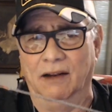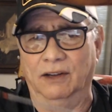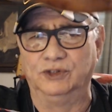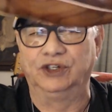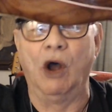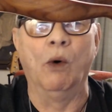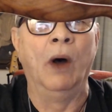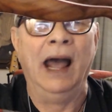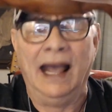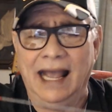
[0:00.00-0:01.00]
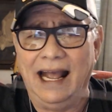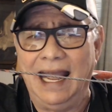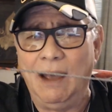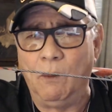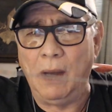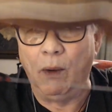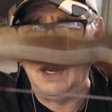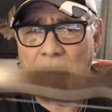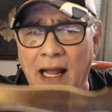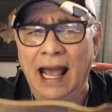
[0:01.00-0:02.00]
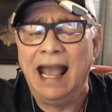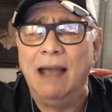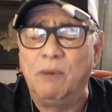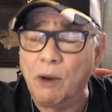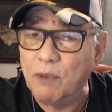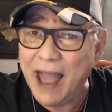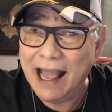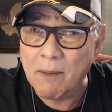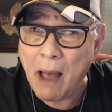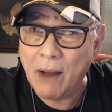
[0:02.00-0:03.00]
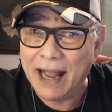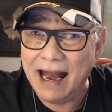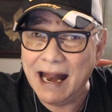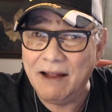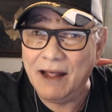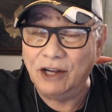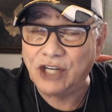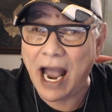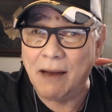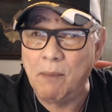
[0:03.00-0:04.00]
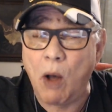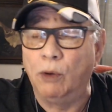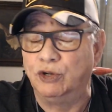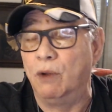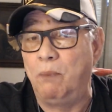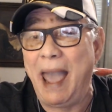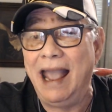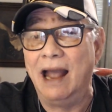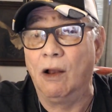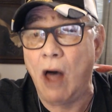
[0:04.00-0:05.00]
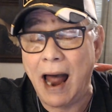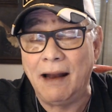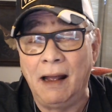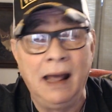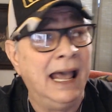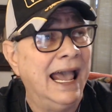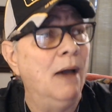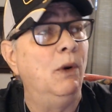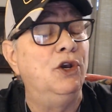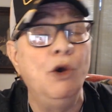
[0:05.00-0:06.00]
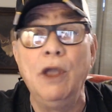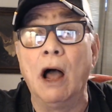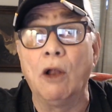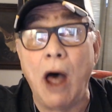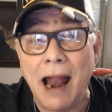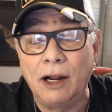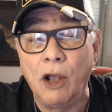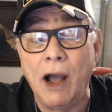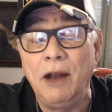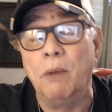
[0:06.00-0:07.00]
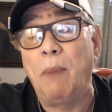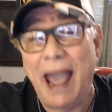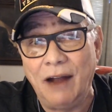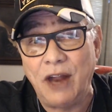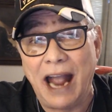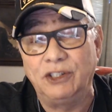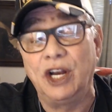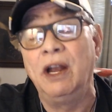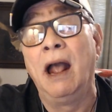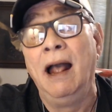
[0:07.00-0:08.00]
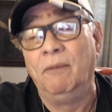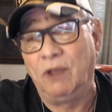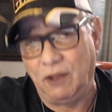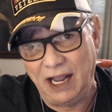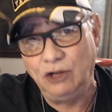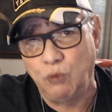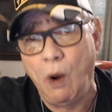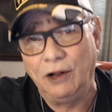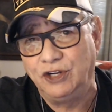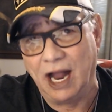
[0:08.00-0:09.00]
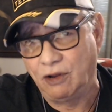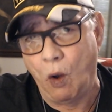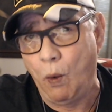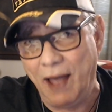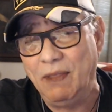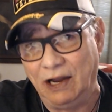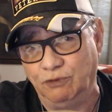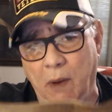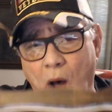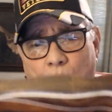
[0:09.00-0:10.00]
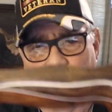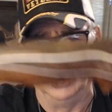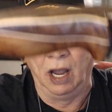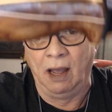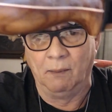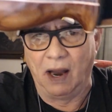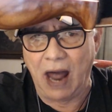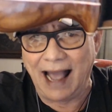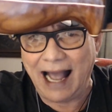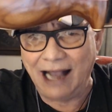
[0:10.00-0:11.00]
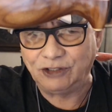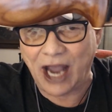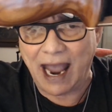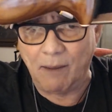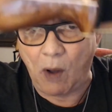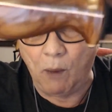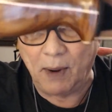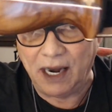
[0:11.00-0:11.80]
So it would, if you're thinking about getting into these kind of bows, it would do you a lot of good to pay attention to these woods that go in these bows. But like I say, I'm hoping you can